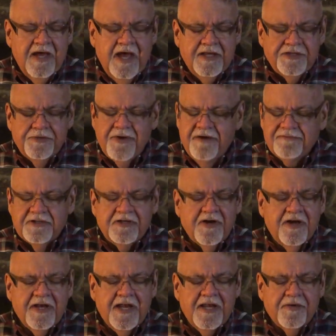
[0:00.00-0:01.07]
And you haven't
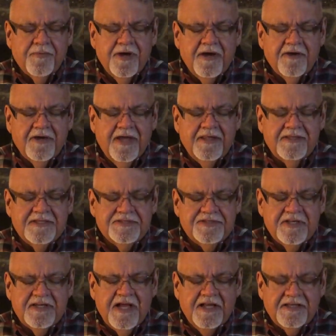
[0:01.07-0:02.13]
gone anywhere, and this
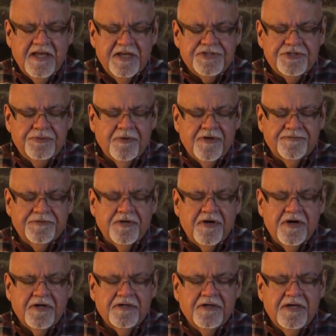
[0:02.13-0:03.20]
did not catch you off
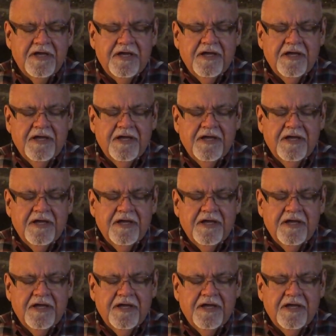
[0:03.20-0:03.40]
guard.